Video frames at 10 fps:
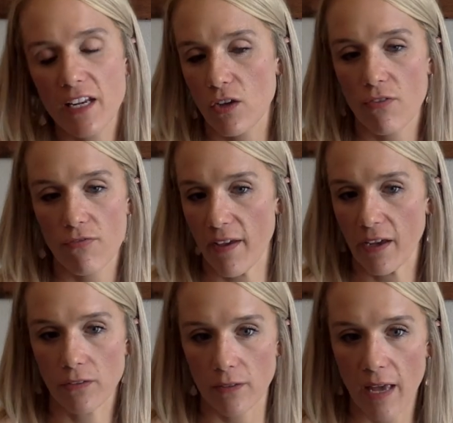and you have
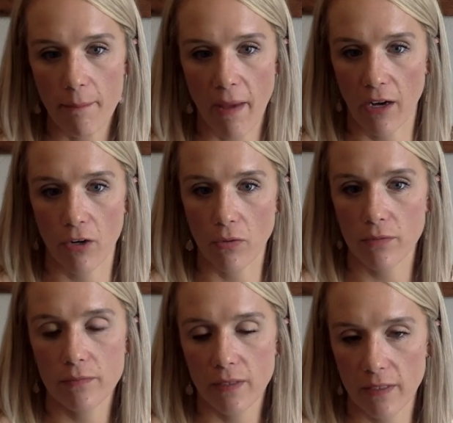failed
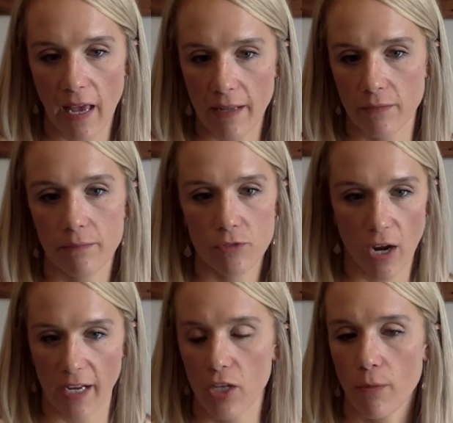at
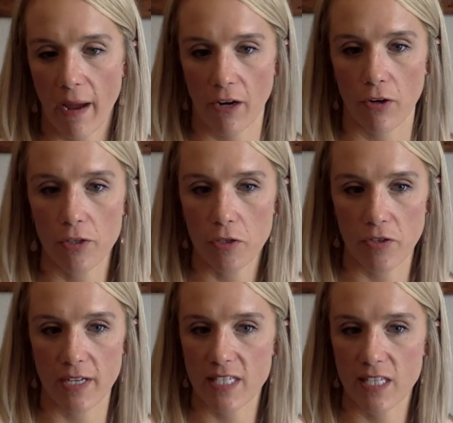tracking your
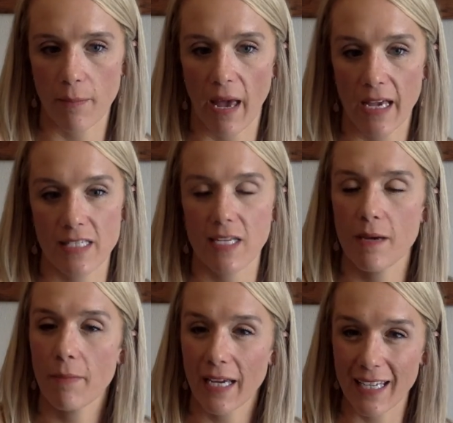macronutrients in the past.
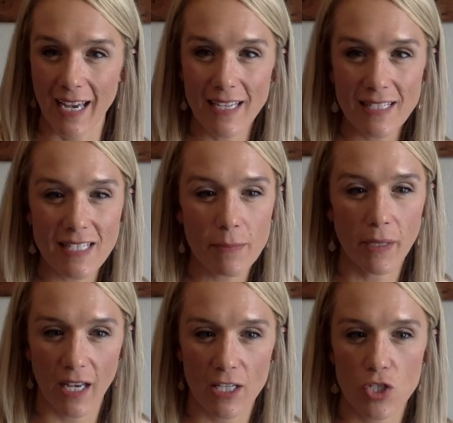And my guess is
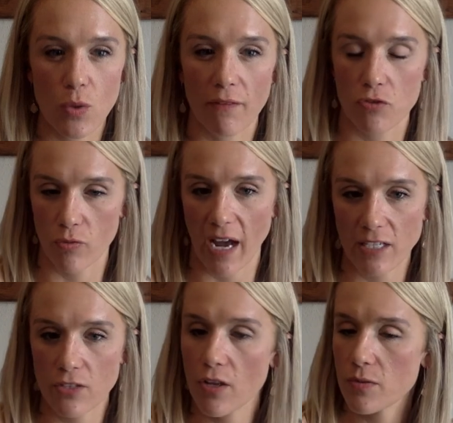because you have
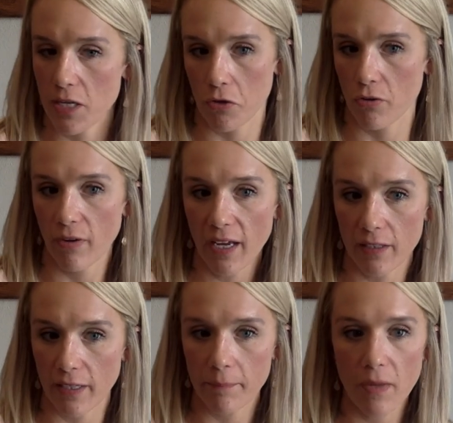tracked those
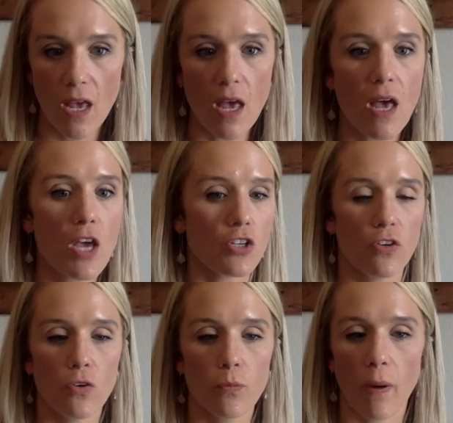incorrectly.
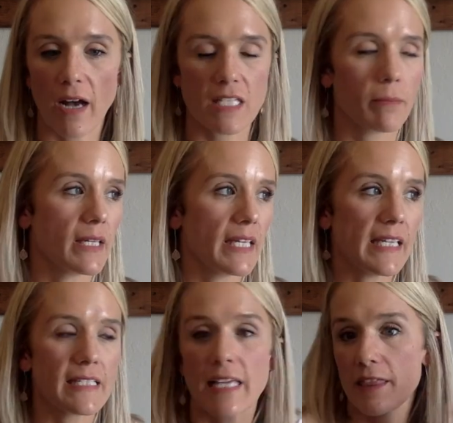You
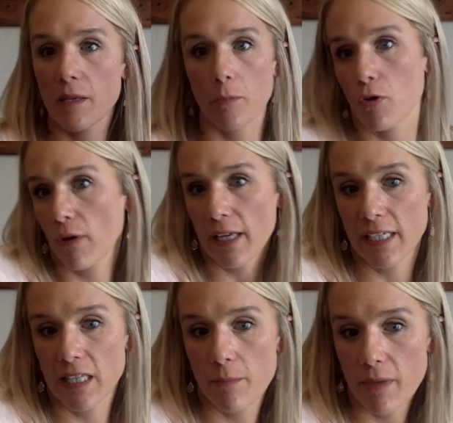possibly set them
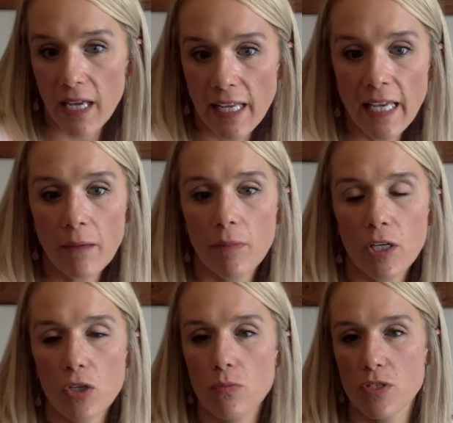correctly in the beginning,
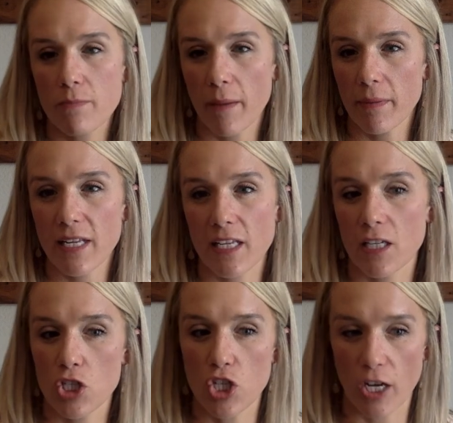but you maybe didn't
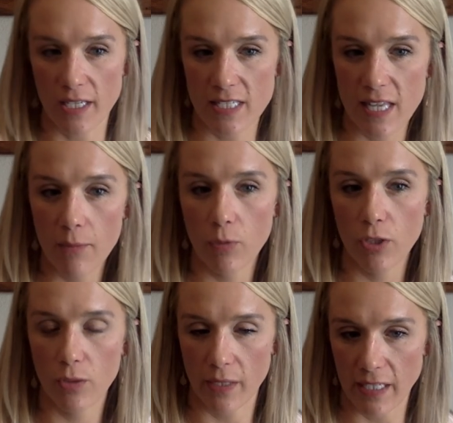adjust them when
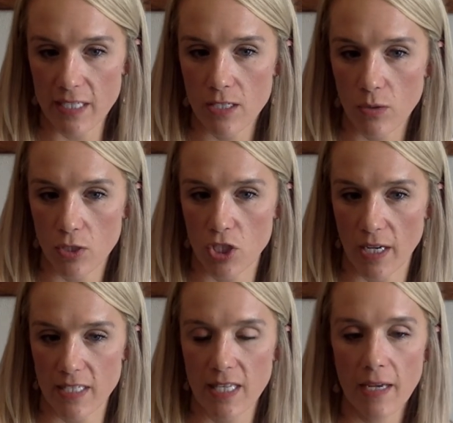you needed to
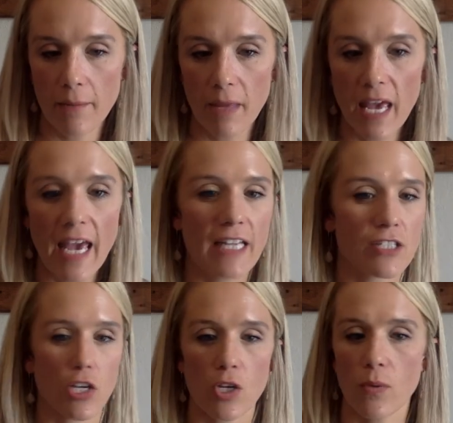adjust them. And
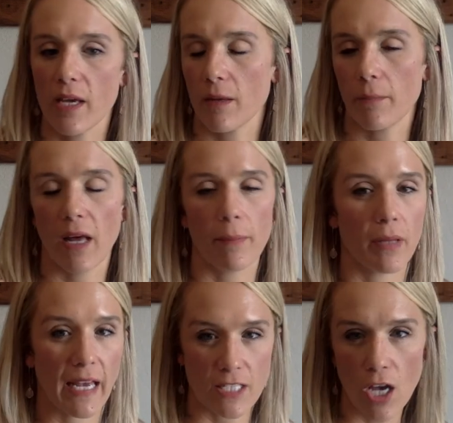so you hit a
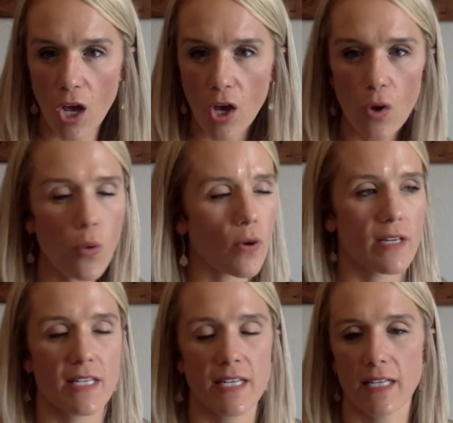plateau, or
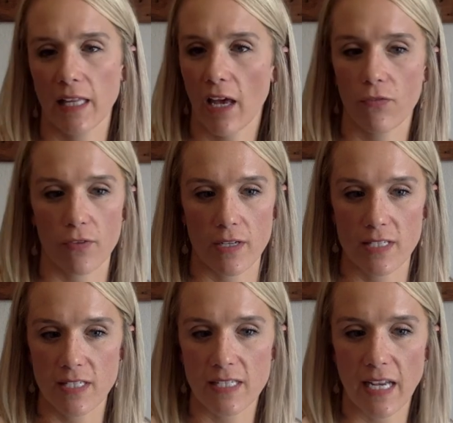it didn't allow for a
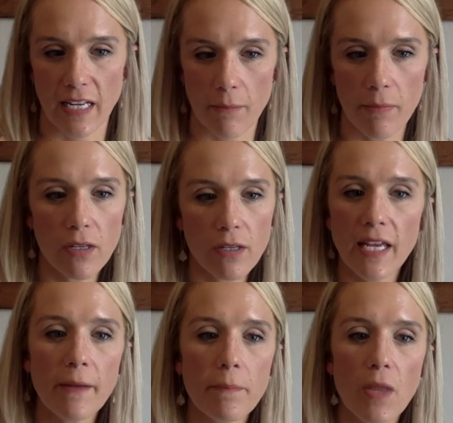
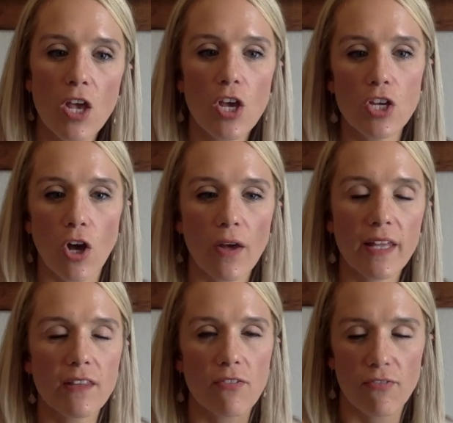sustainability. Y'all,
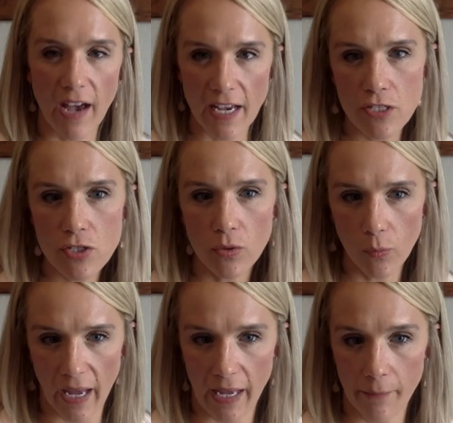in the Faster
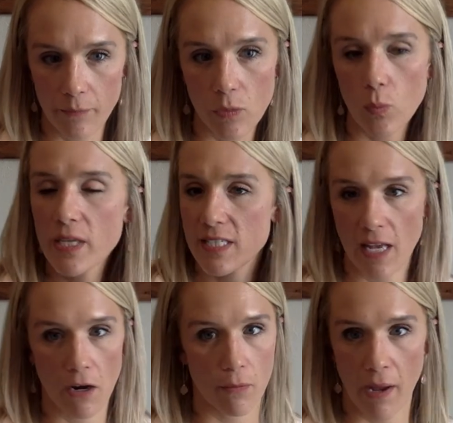Way, we
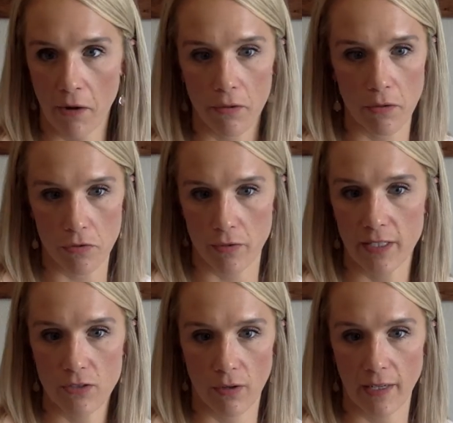set our
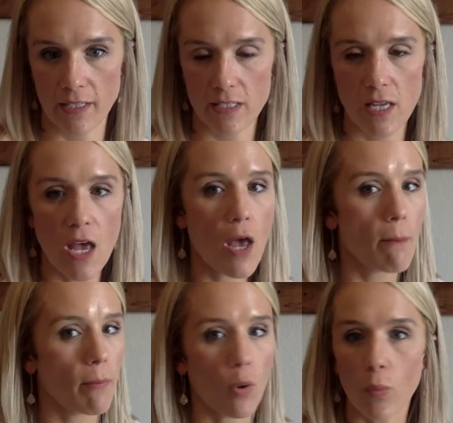macronutrient targets.
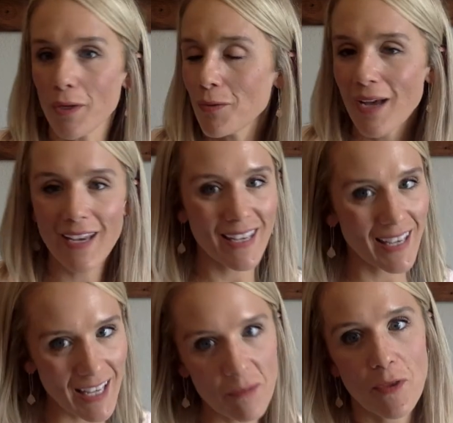But we do not
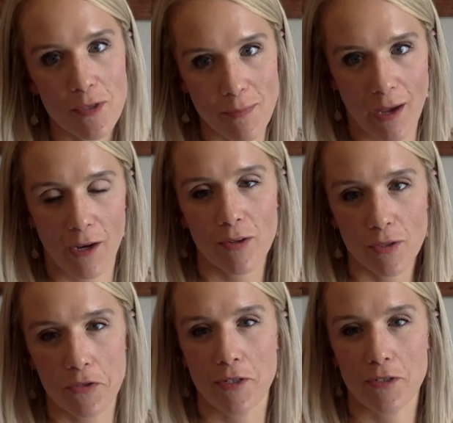keep those
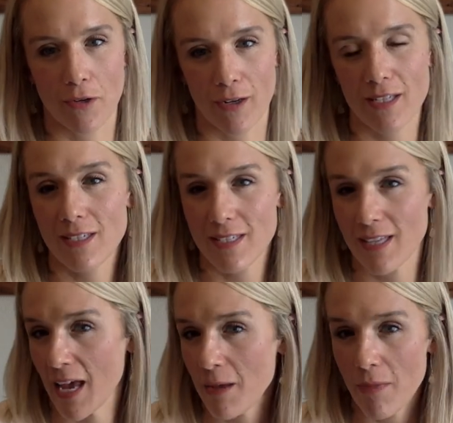macronutrient targets the
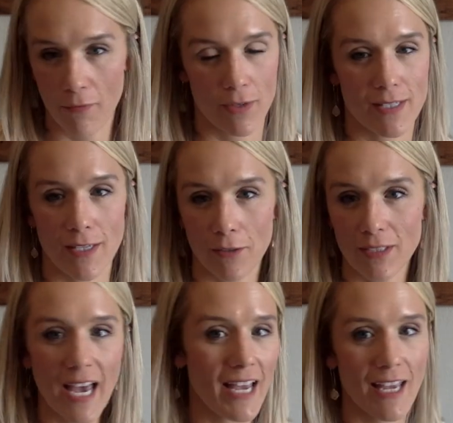same every single
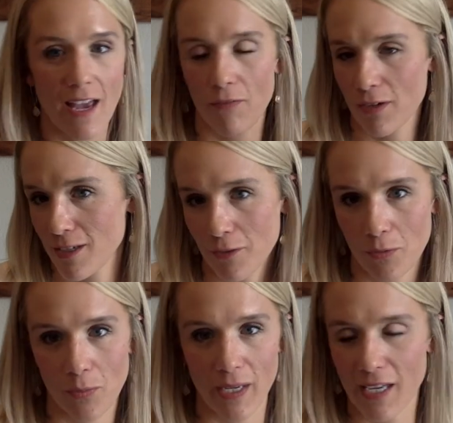day, every
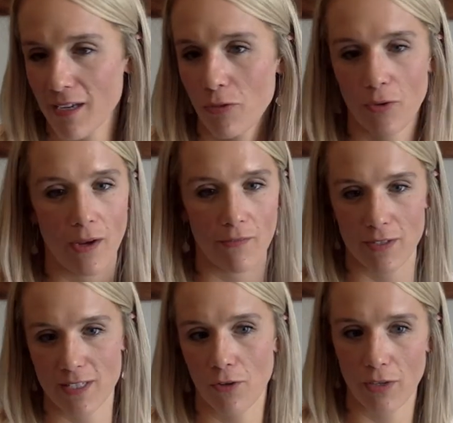single week, through every
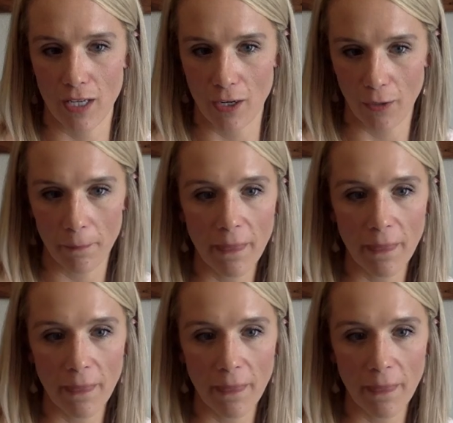single year.